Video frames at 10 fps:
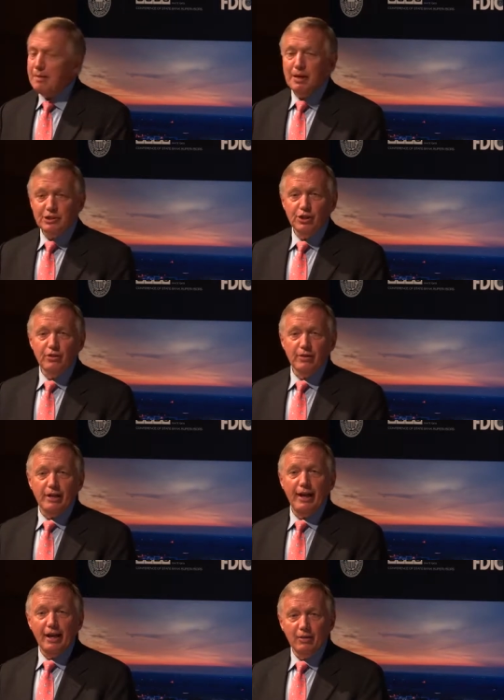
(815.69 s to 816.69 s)
I'm not sure you
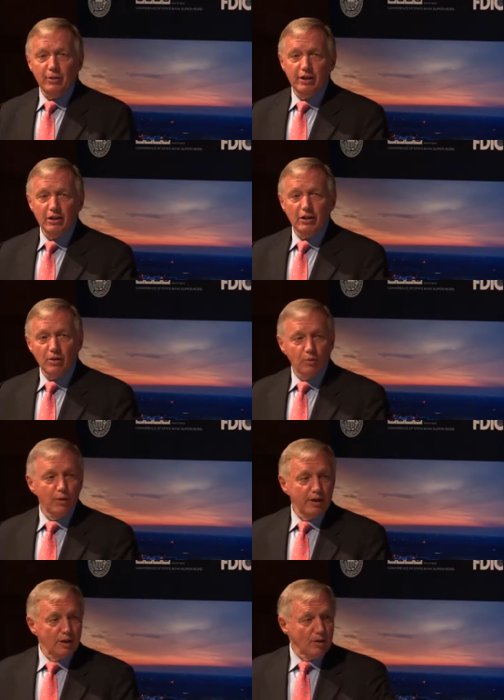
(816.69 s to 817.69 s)
can when you look out a
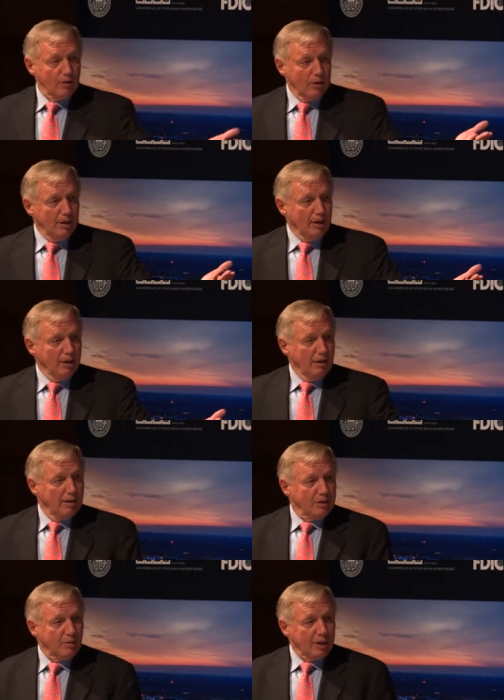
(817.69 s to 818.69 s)
window
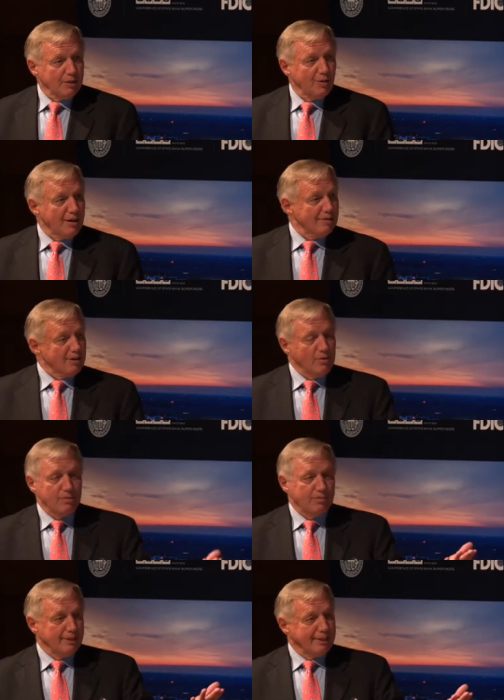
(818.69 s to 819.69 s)
2012.
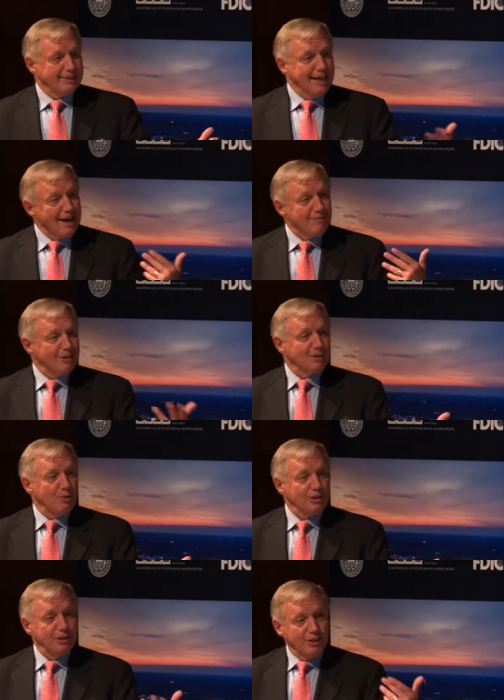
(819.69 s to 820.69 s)
So it's an obvious
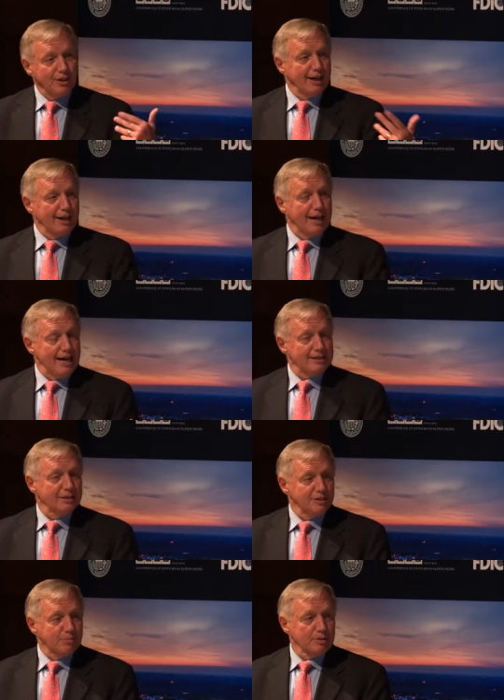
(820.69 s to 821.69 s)
question you're going to get asked
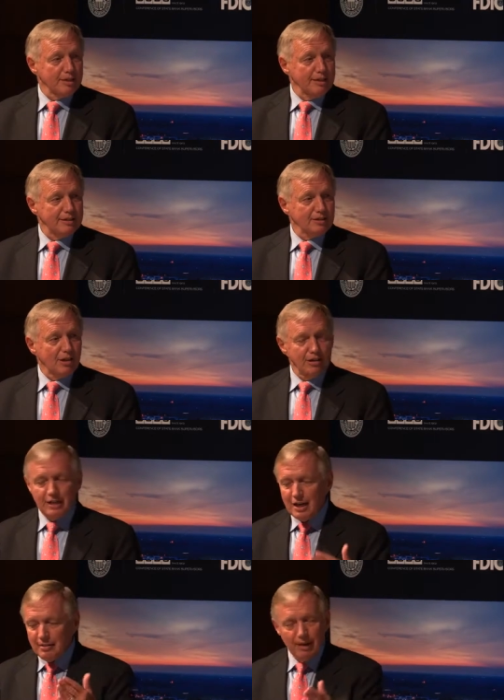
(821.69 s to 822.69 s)
as you present this all the
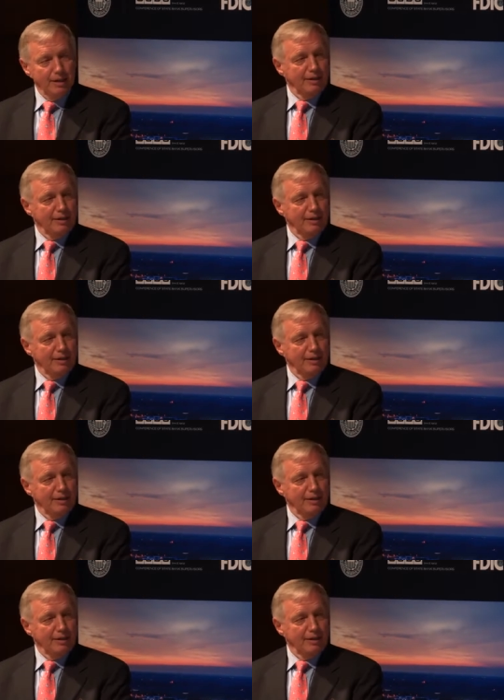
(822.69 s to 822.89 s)
time.